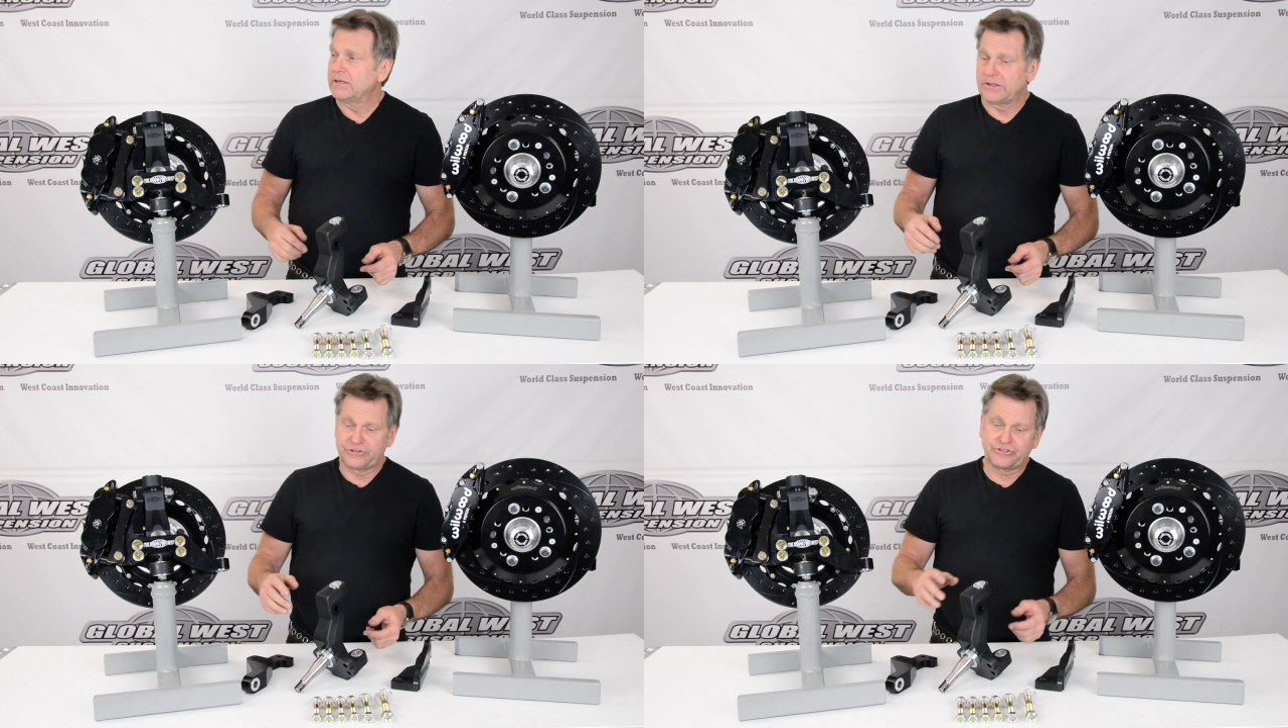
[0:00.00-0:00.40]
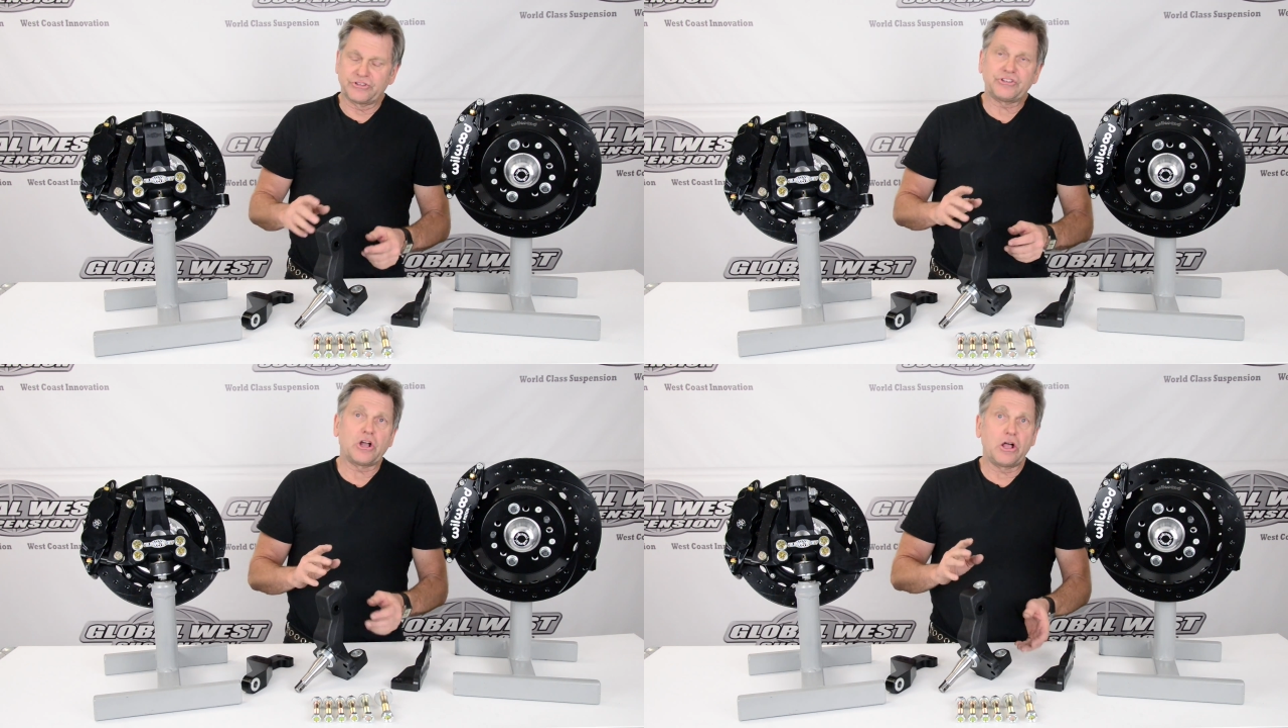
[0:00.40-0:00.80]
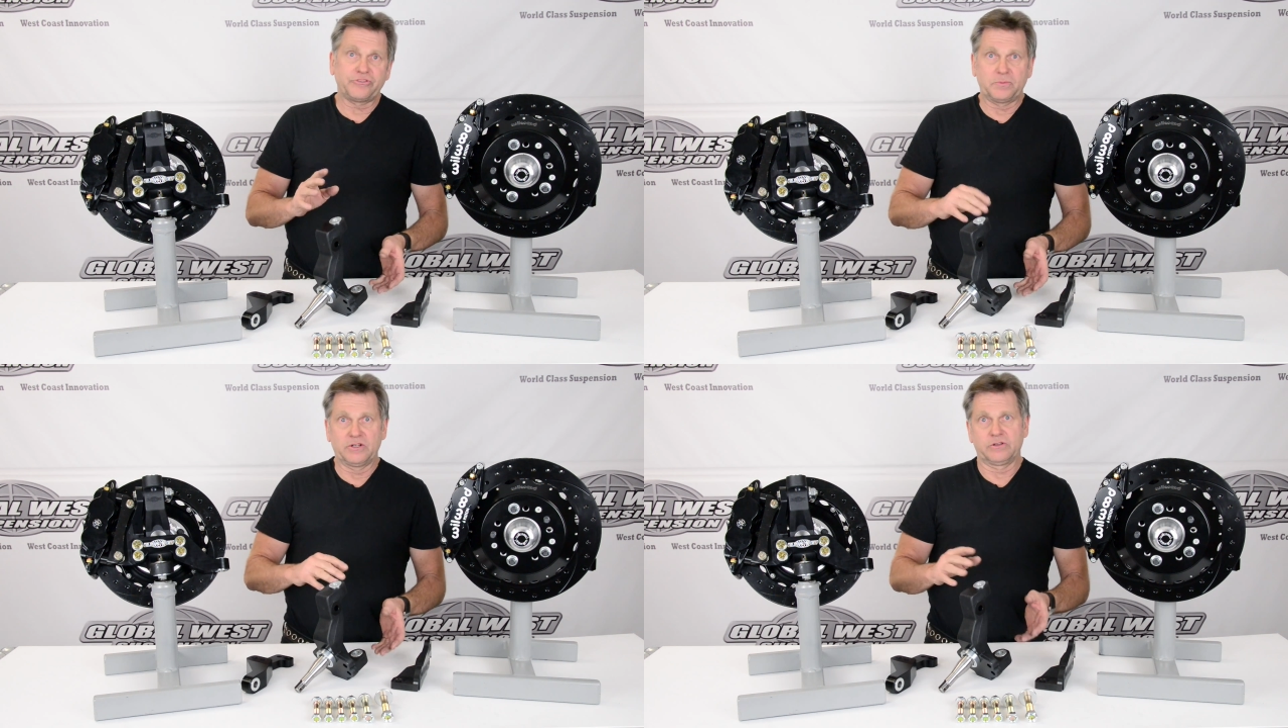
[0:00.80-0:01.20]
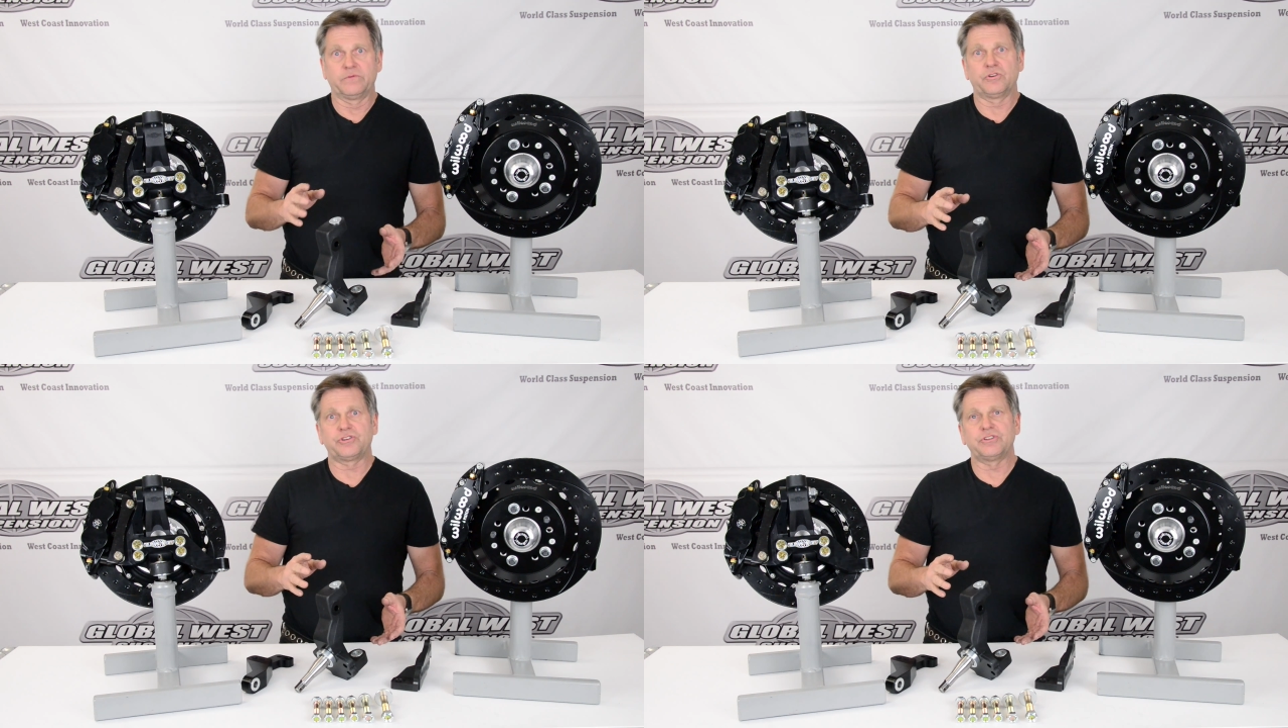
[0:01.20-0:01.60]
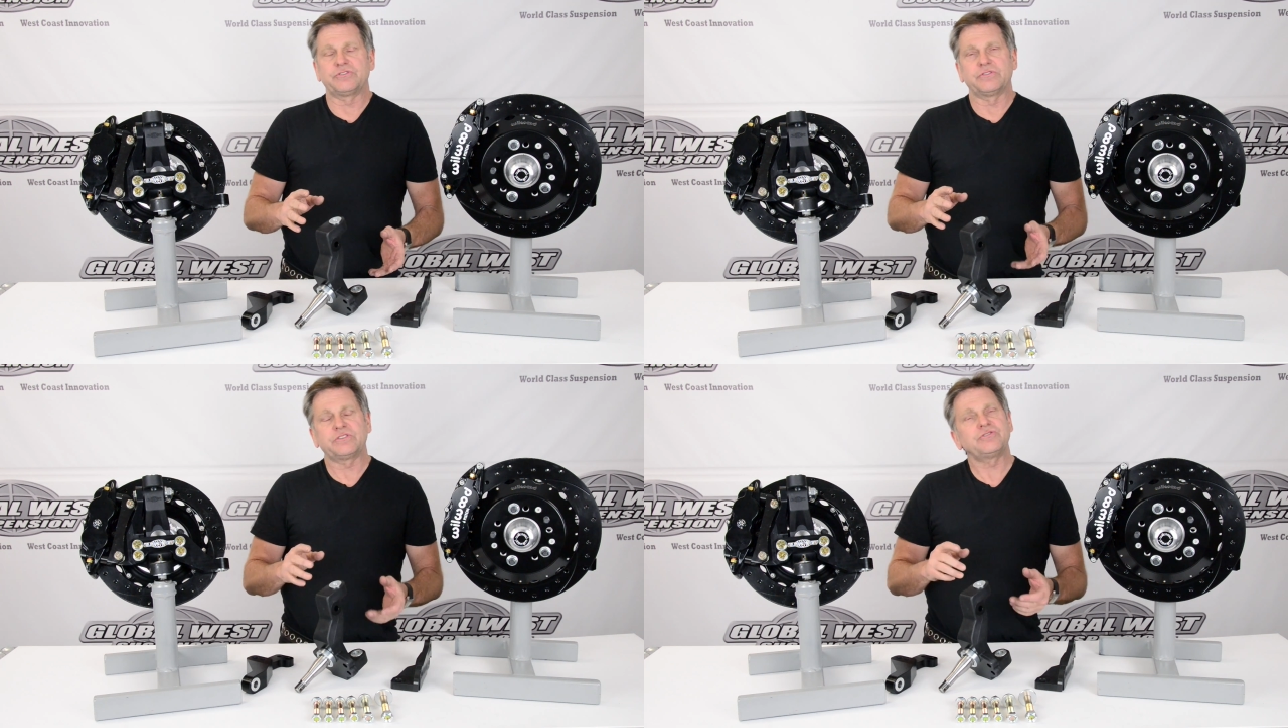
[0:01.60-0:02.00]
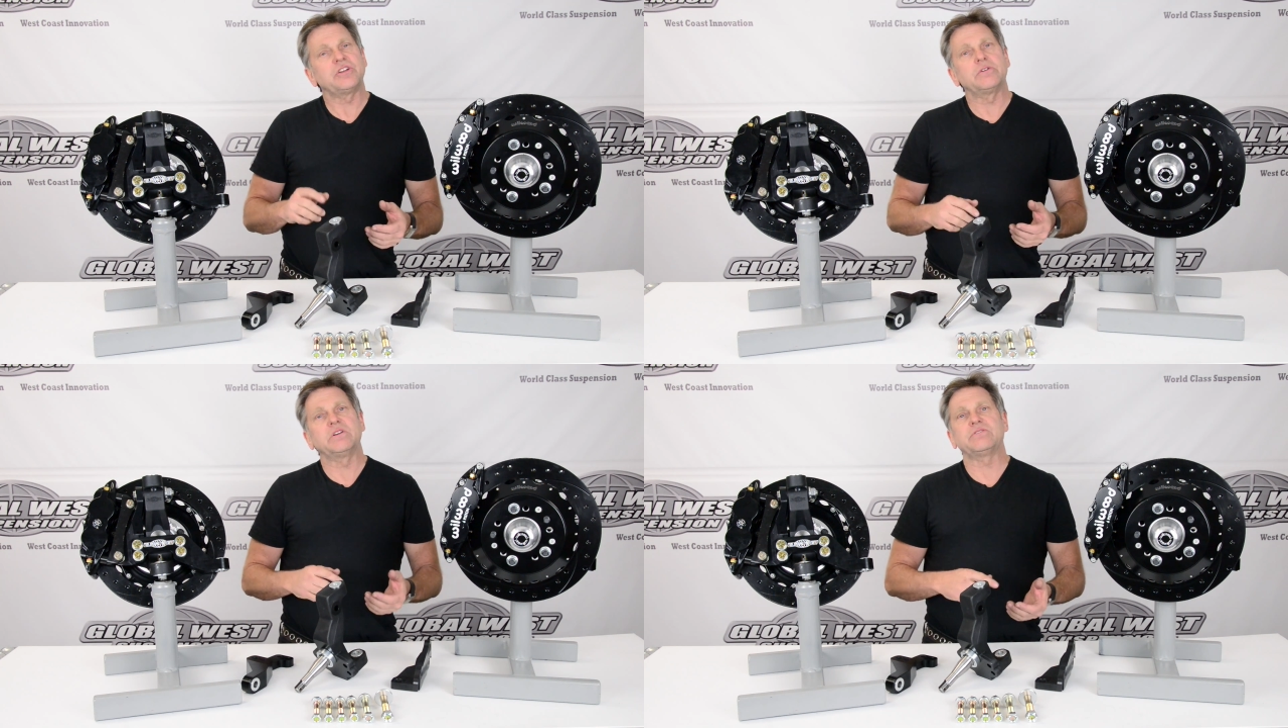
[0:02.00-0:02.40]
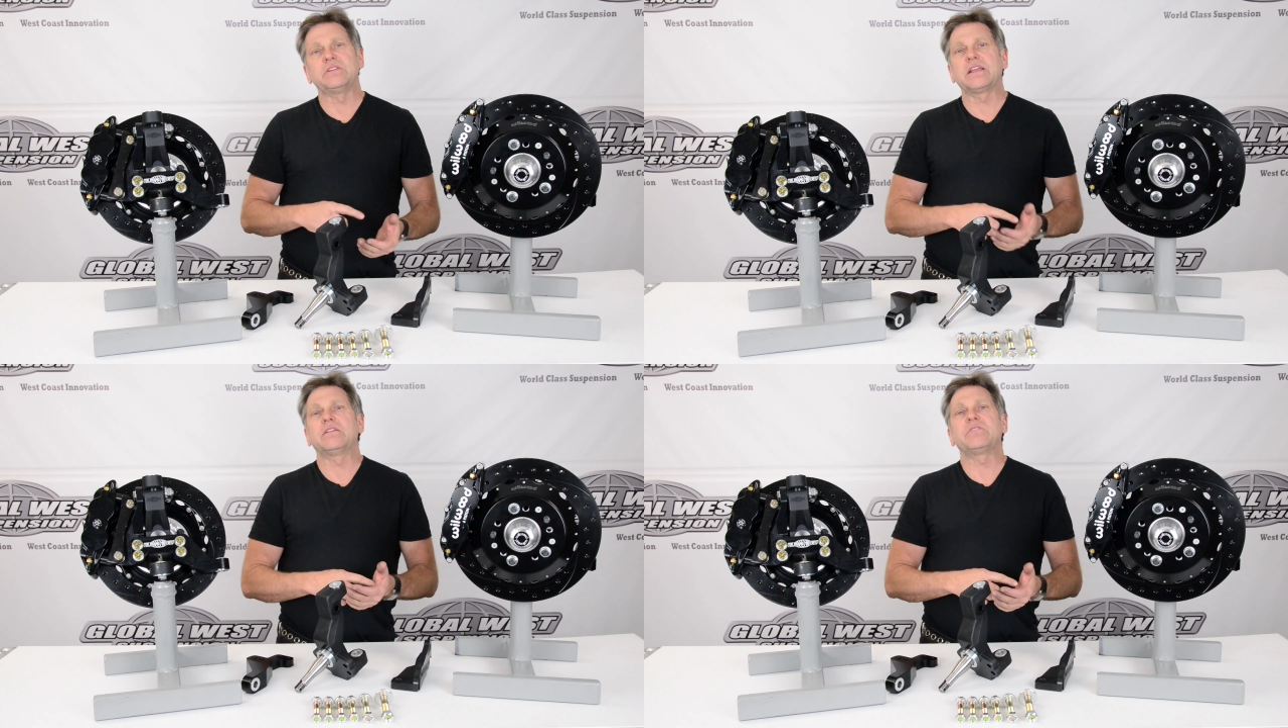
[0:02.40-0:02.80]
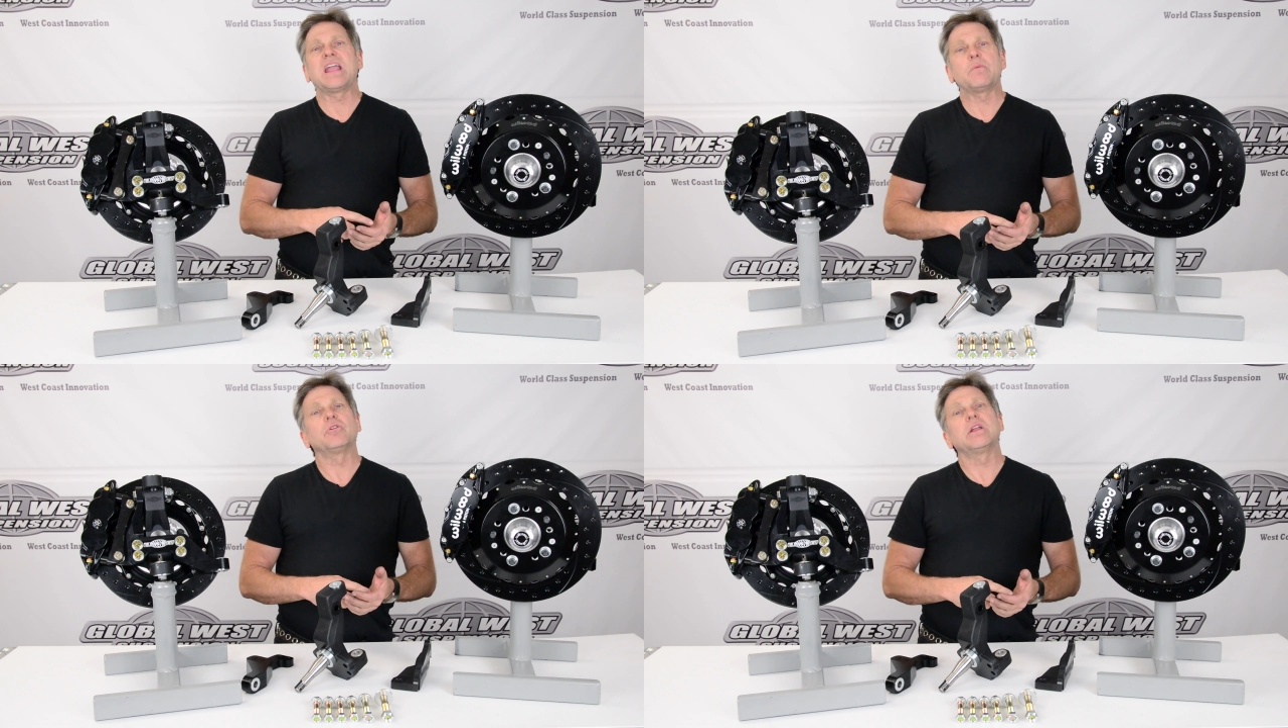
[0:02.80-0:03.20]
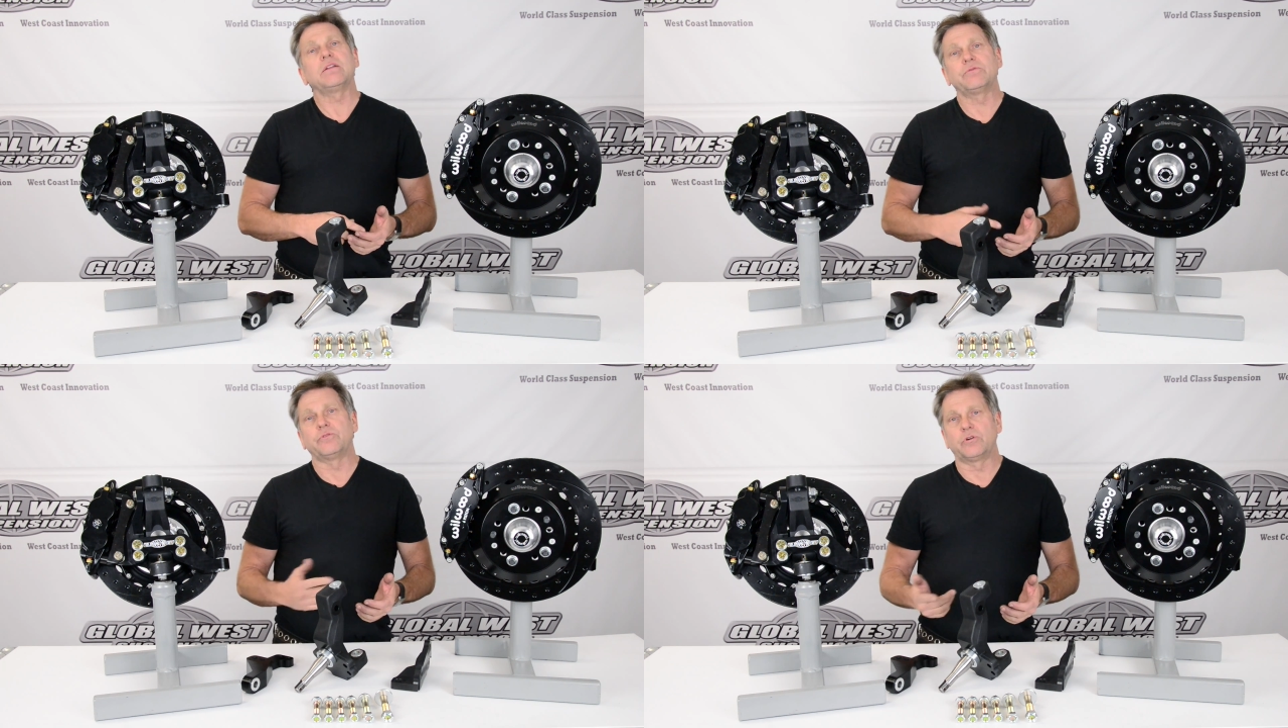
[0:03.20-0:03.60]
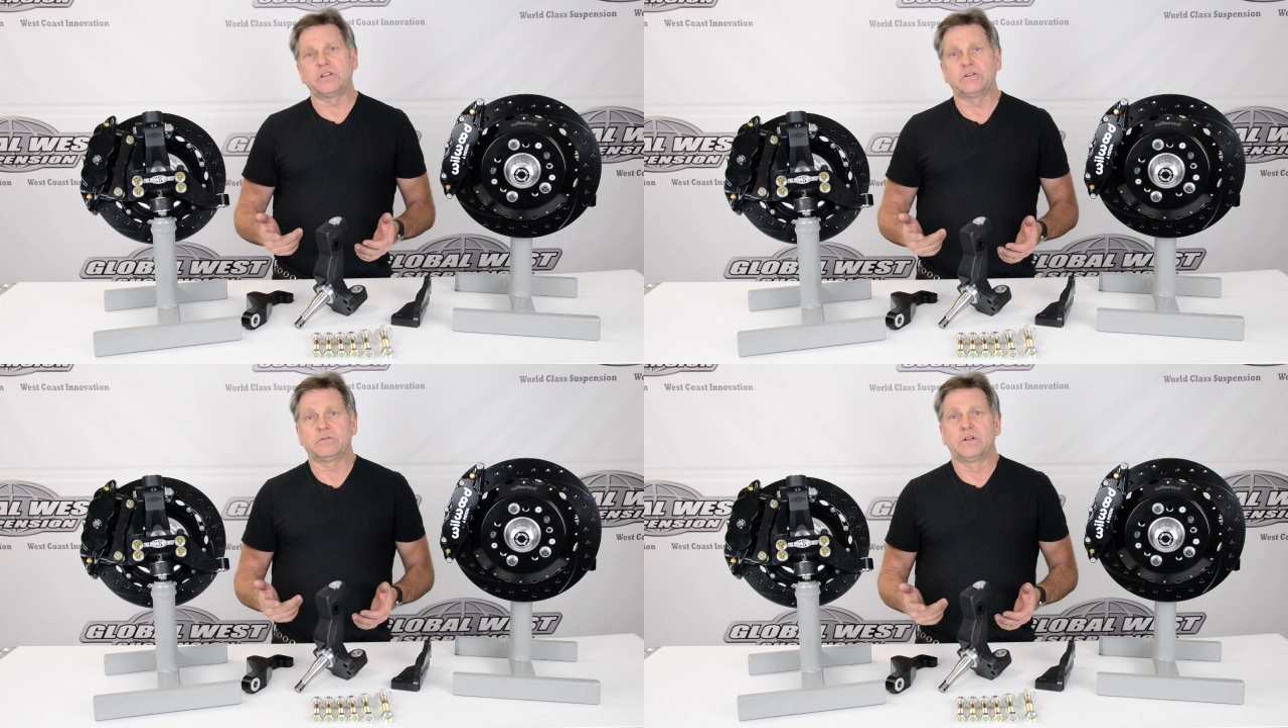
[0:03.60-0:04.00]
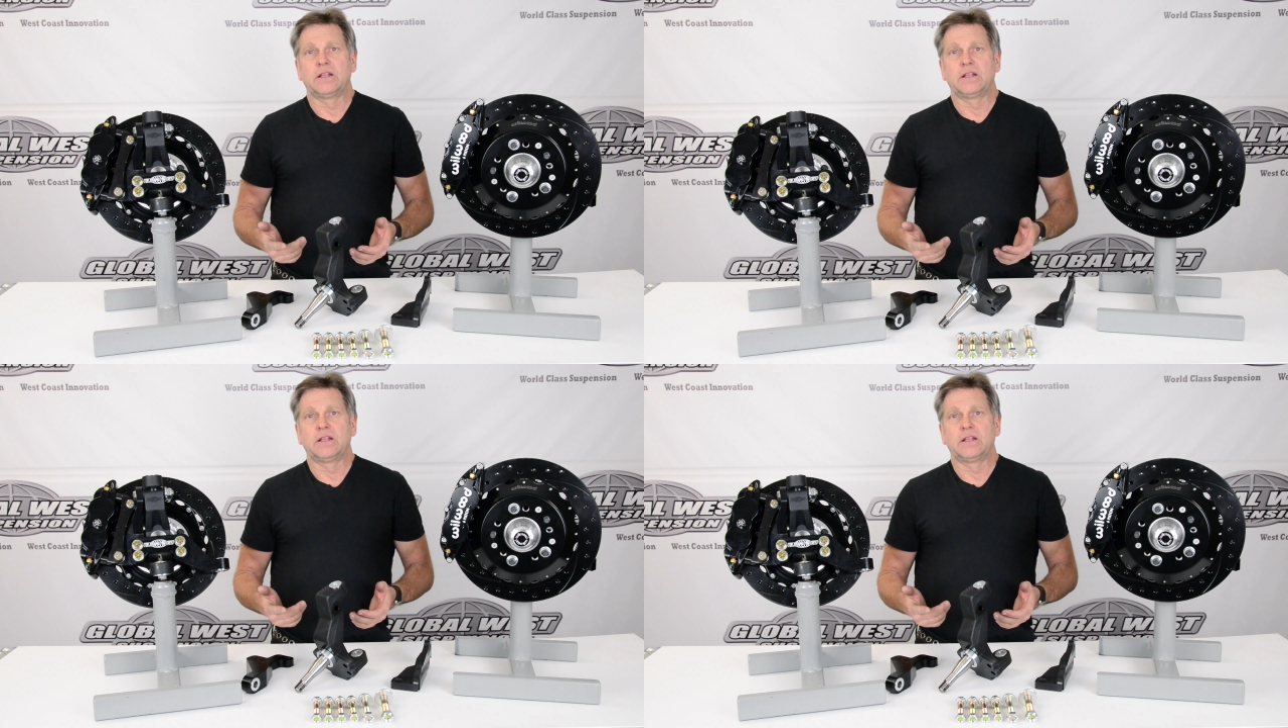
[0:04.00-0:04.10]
Now this is a tall spindle conversion, so this generates negative camber gain for you.